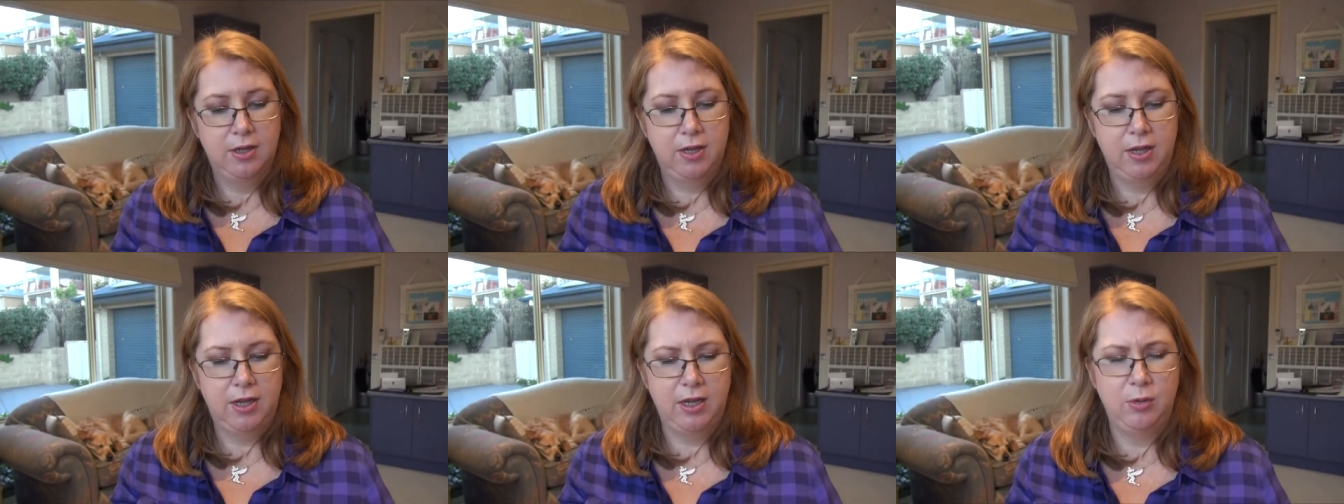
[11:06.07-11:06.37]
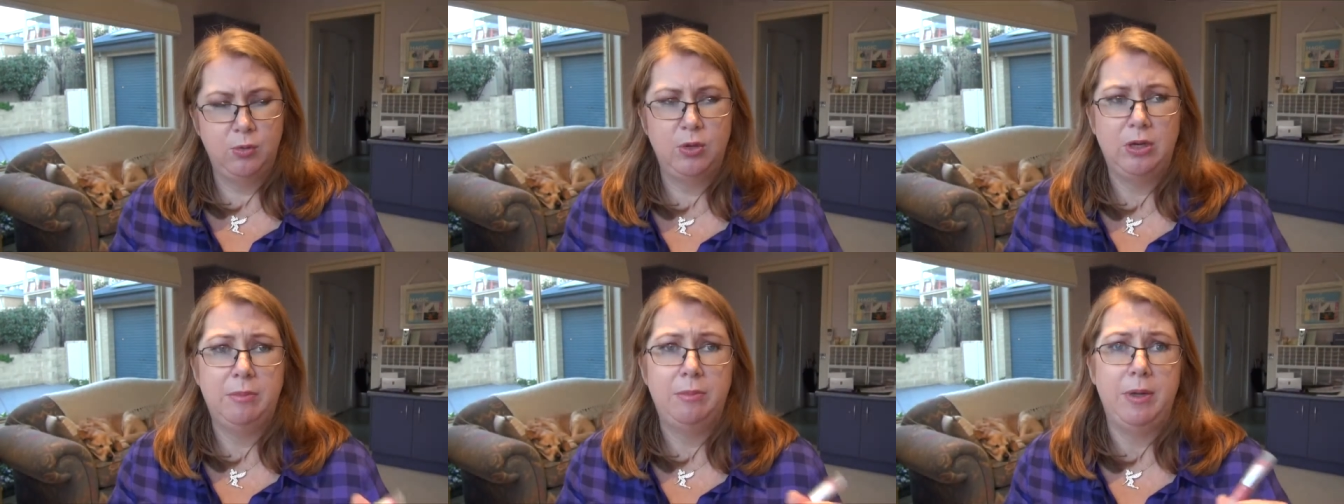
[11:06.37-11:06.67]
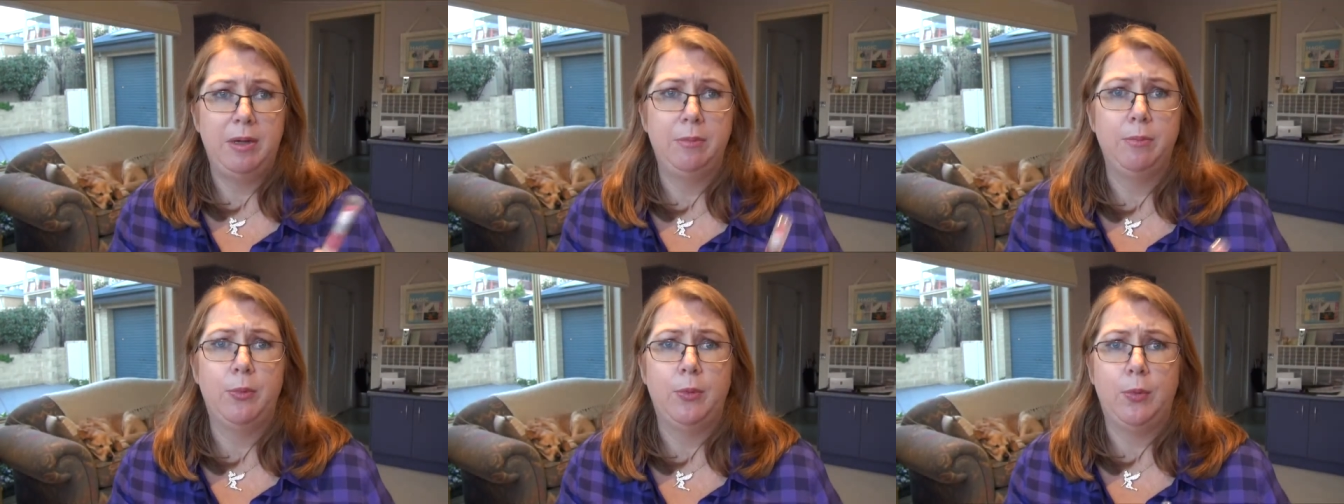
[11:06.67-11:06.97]
It would have
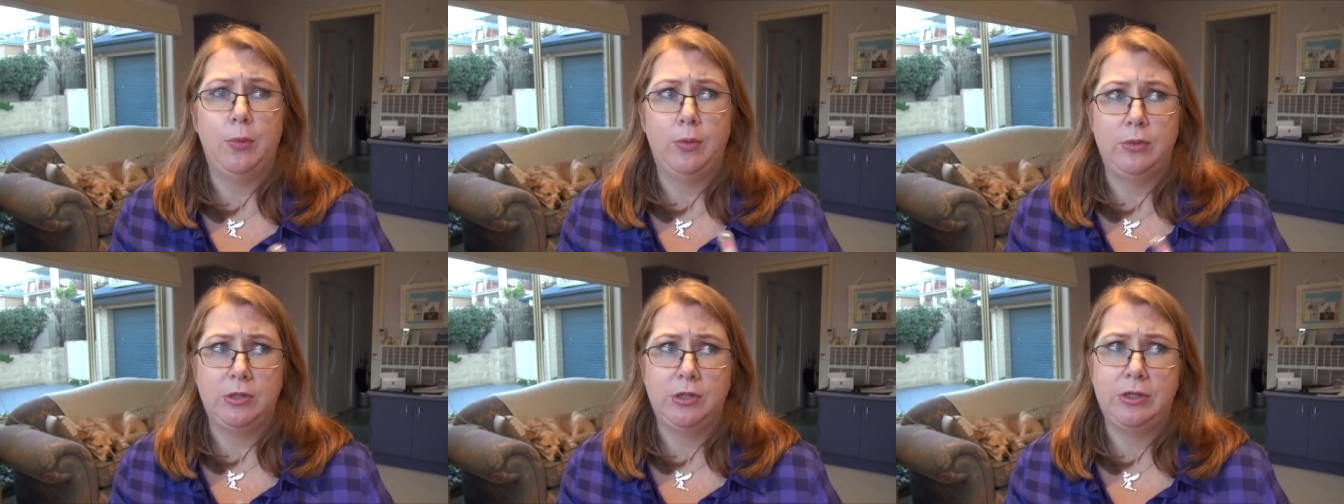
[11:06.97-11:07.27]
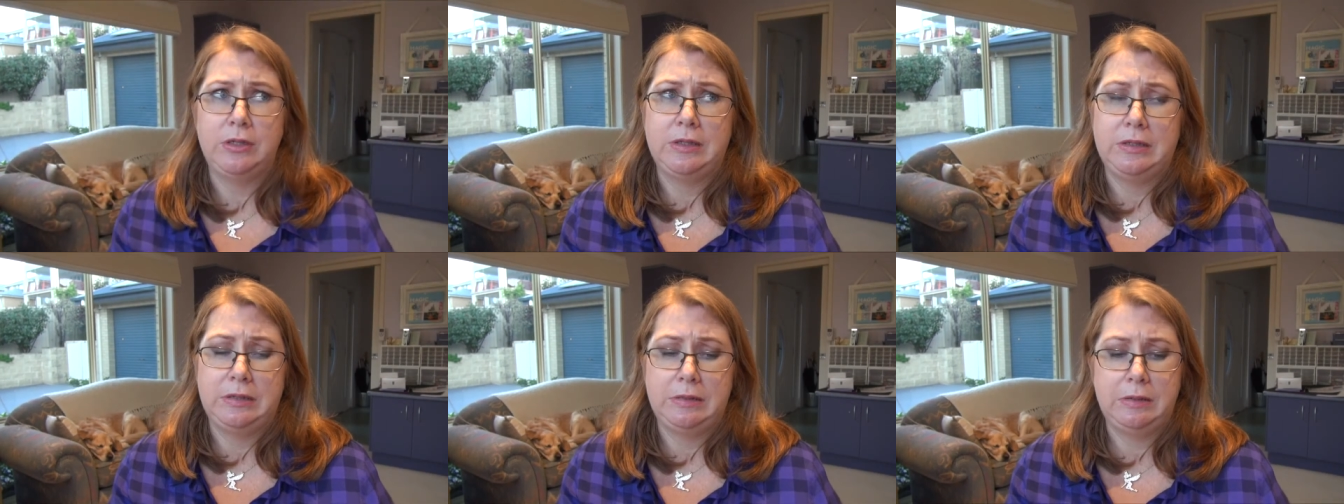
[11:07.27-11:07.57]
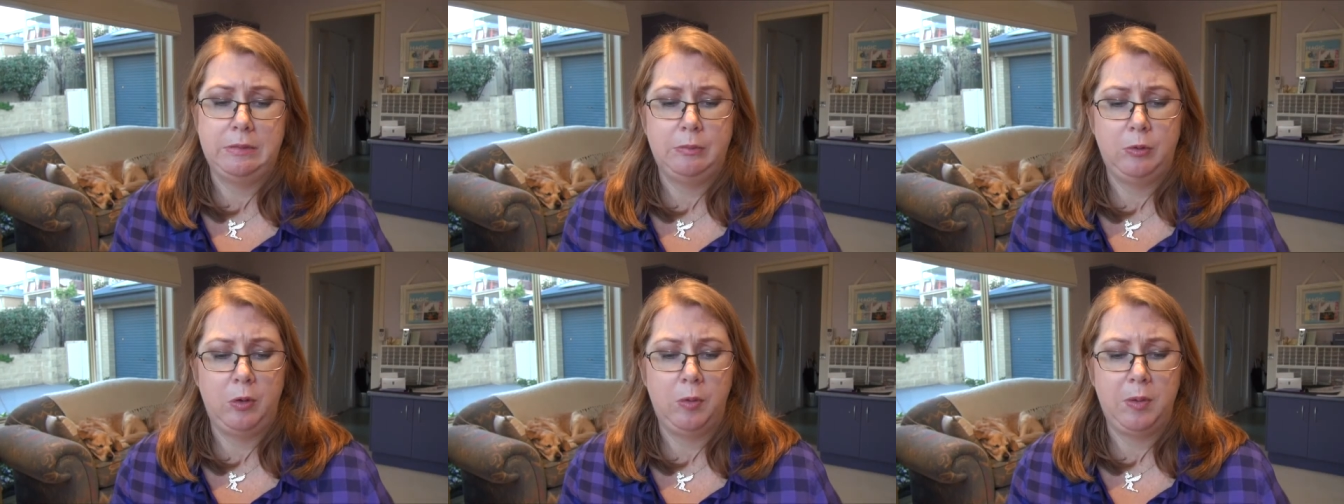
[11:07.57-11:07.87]
been bought
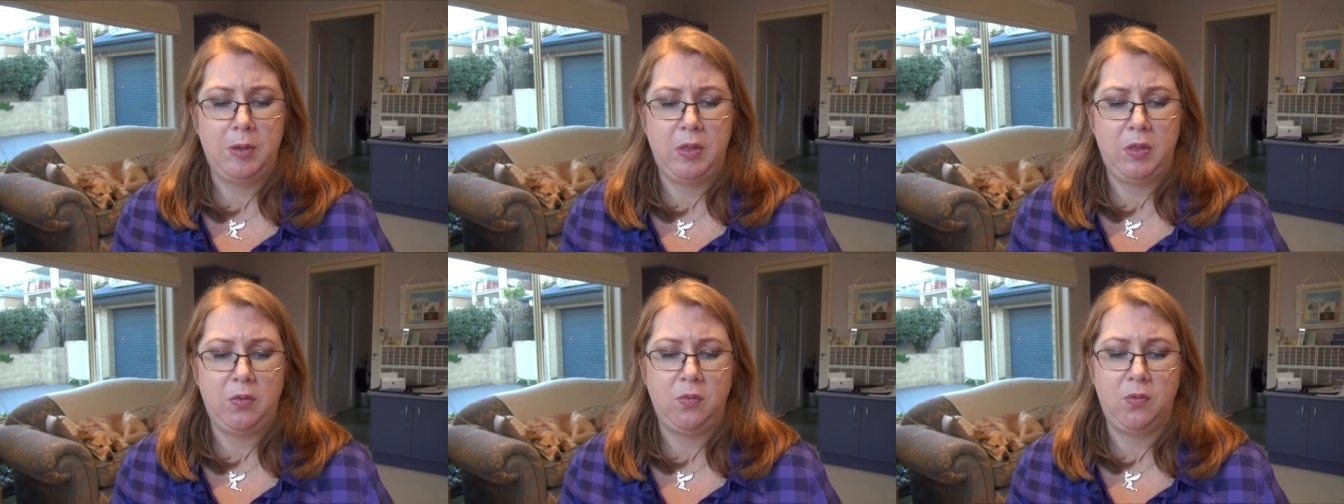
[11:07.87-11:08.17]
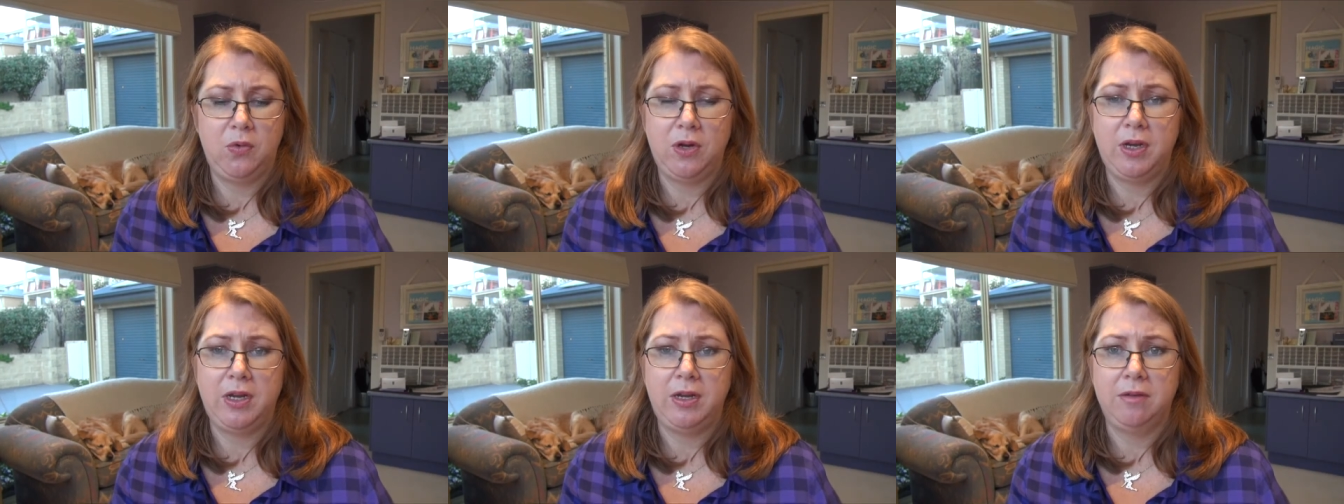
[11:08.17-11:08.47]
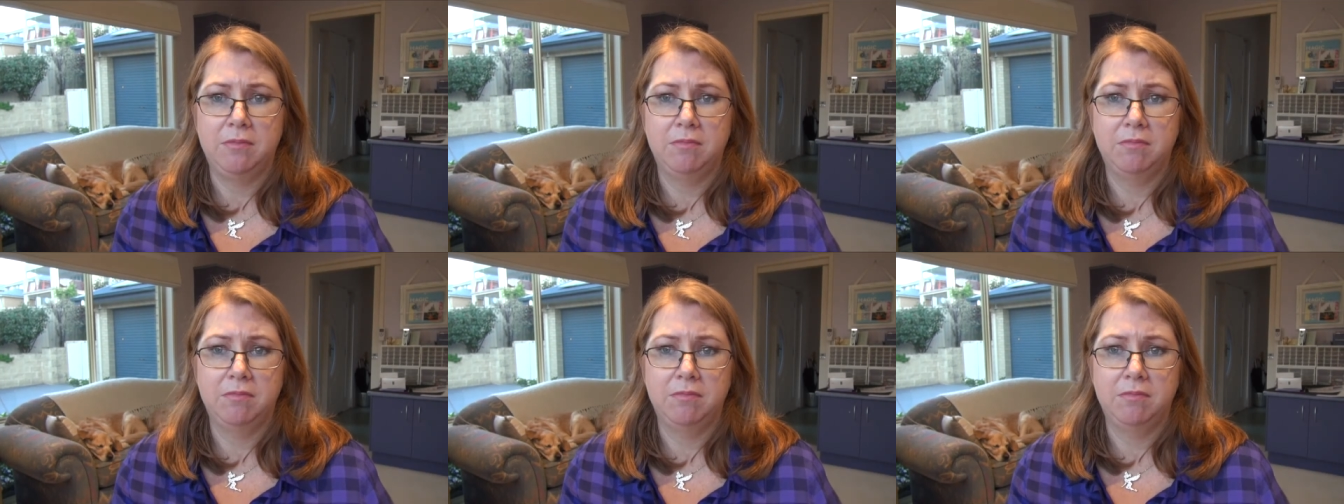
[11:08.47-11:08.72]
probably three,